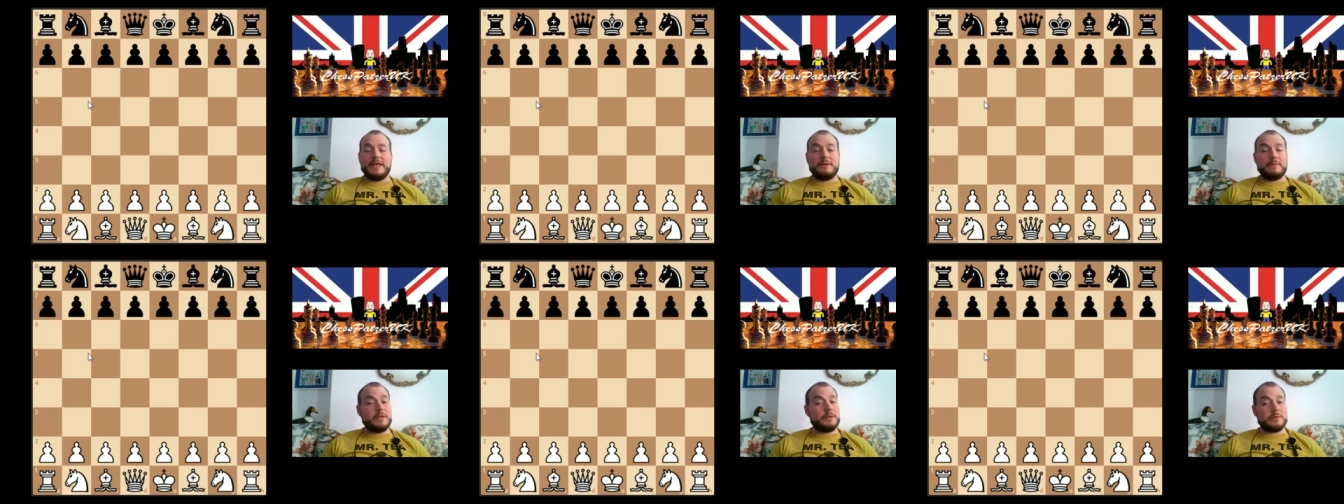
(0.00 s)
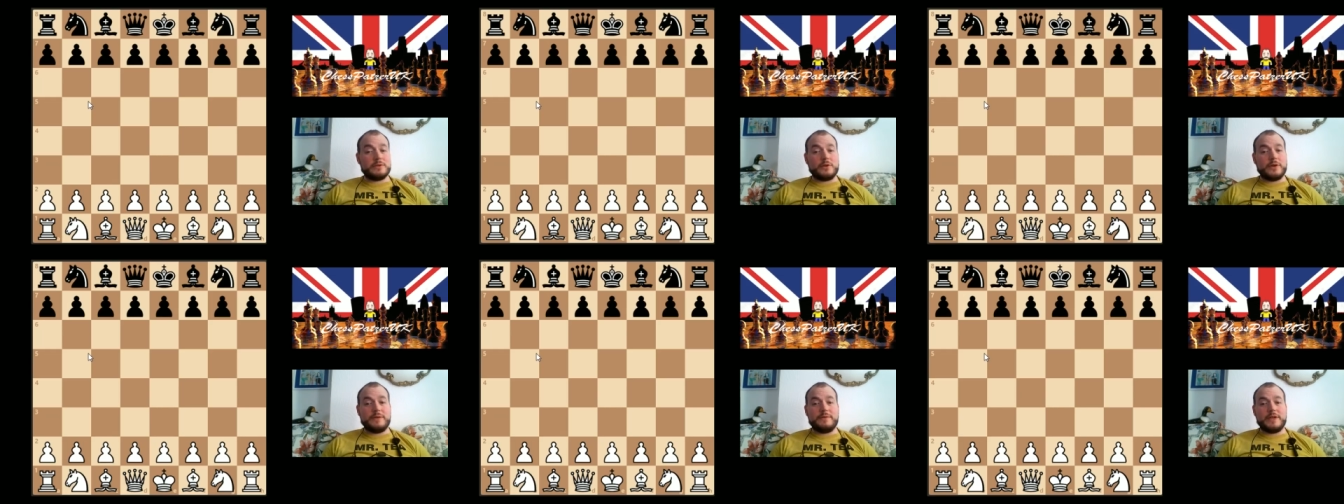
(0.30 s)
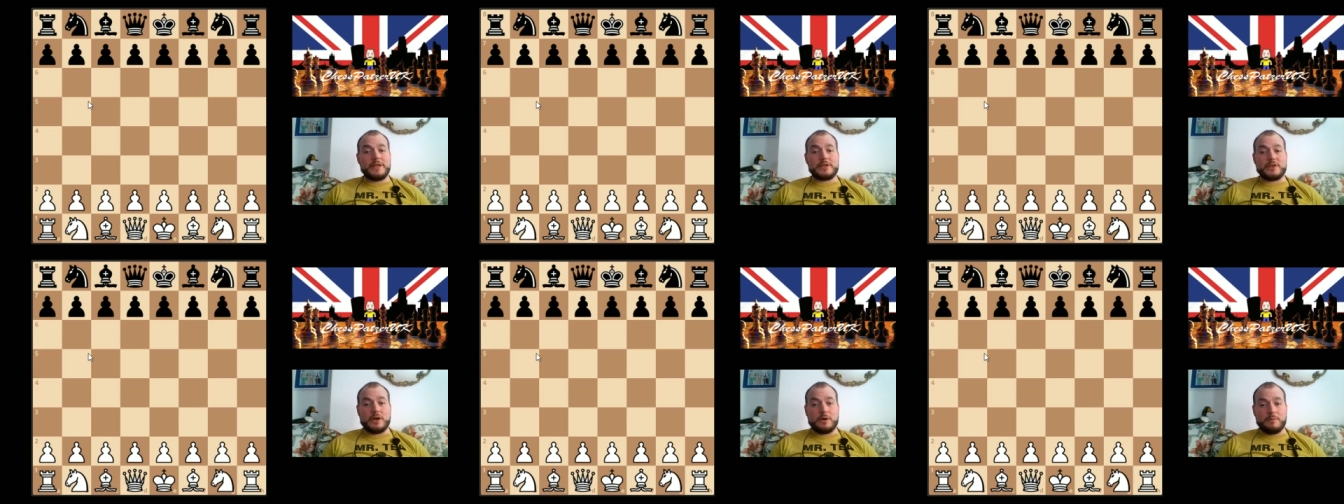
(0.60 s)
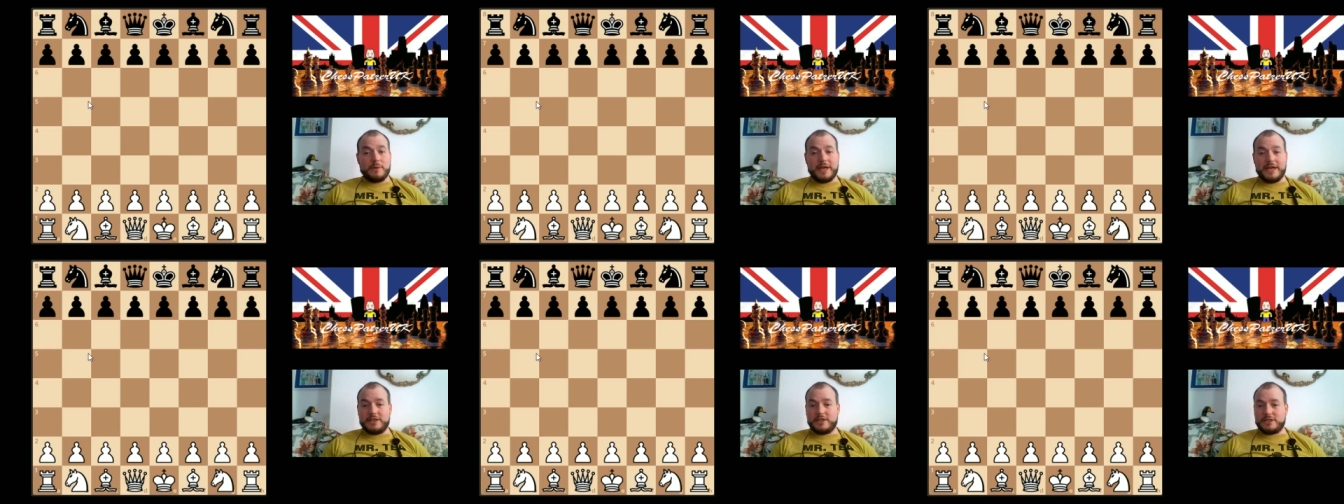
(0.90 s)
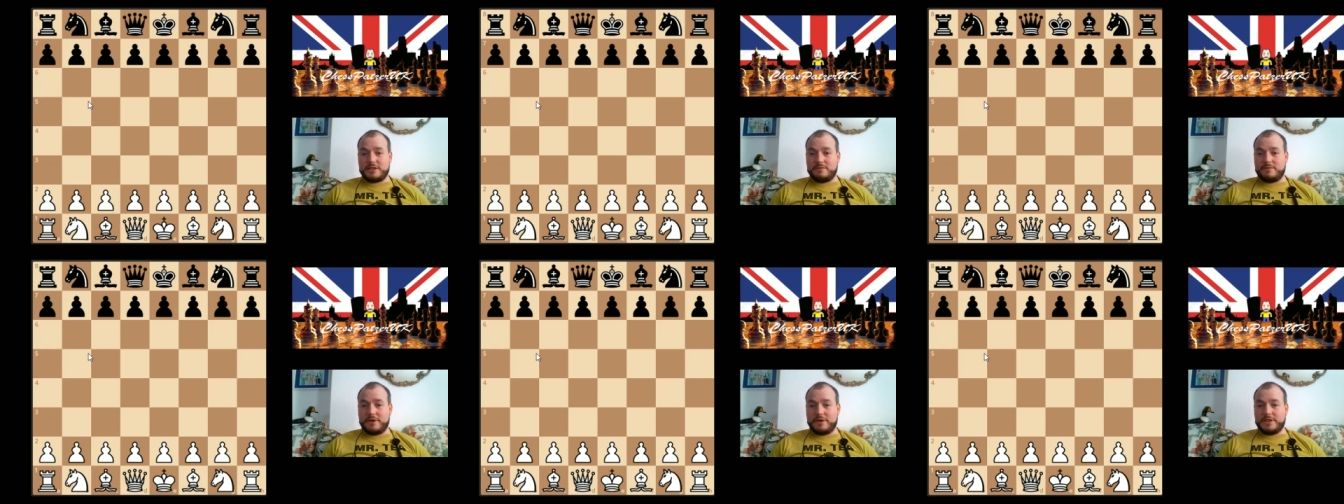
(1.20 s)
But you're not even a title player,
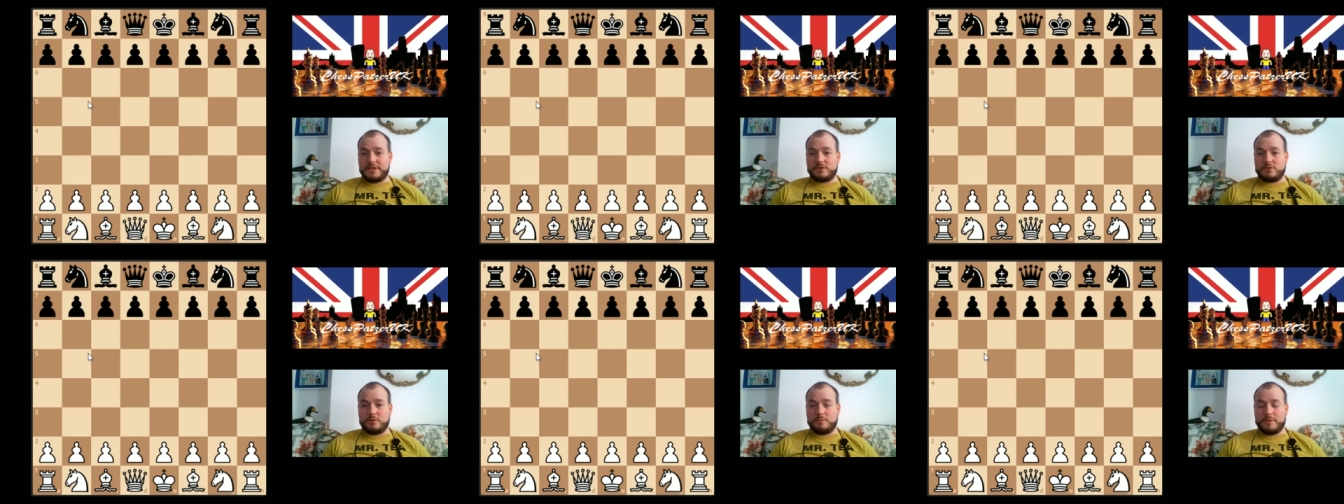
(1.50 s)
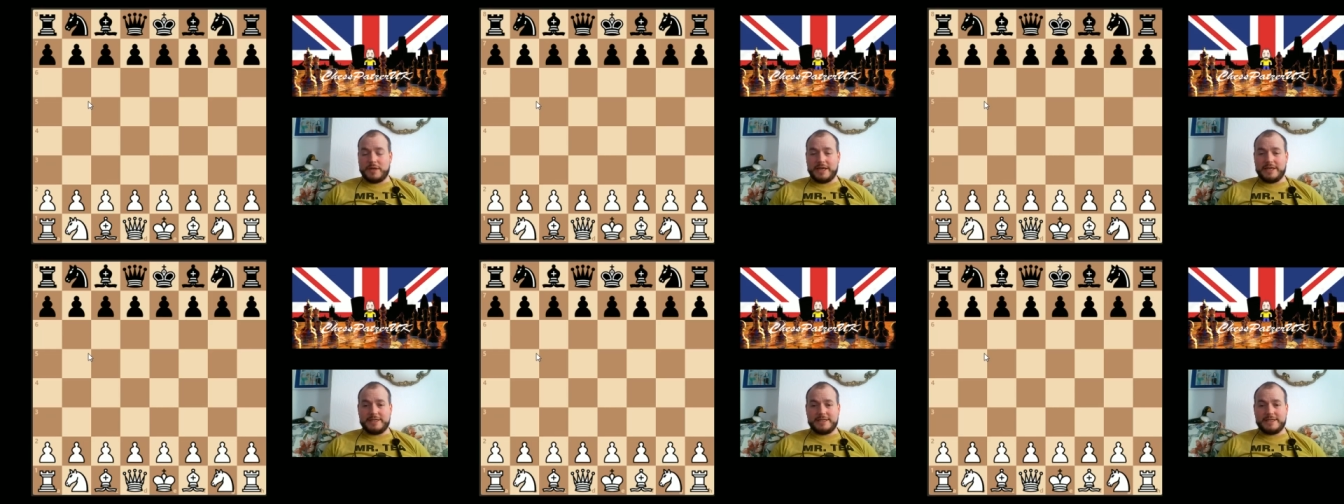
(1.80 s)
just a very strong player.